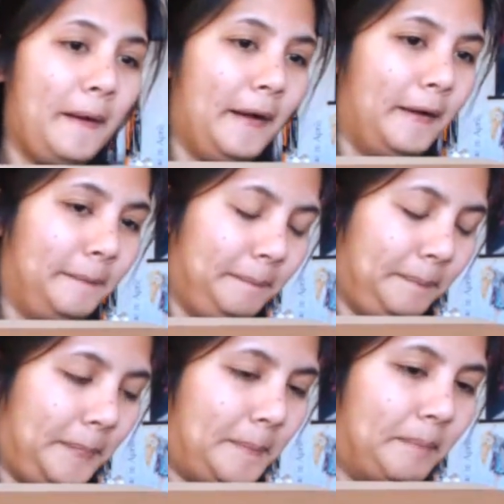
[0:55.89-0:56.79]
um,
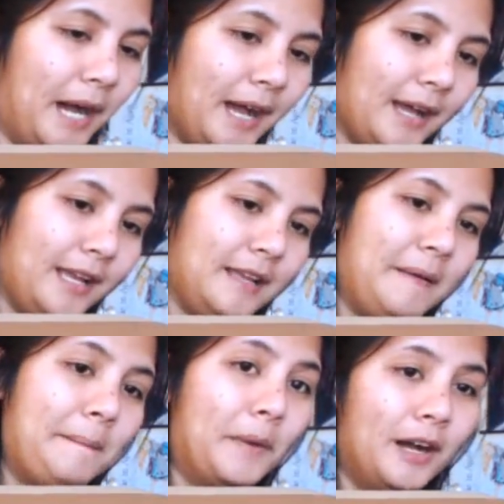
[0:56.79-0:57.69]
buy
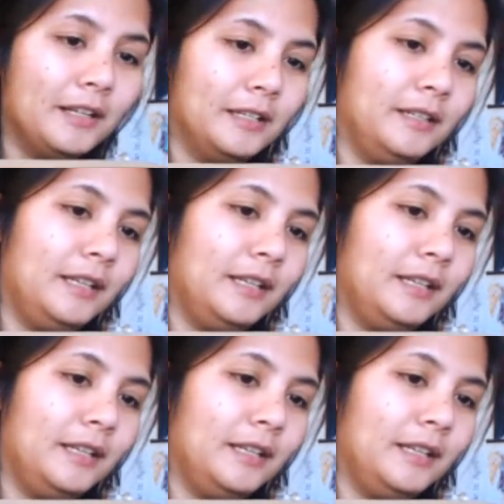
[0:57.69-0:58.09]
manga.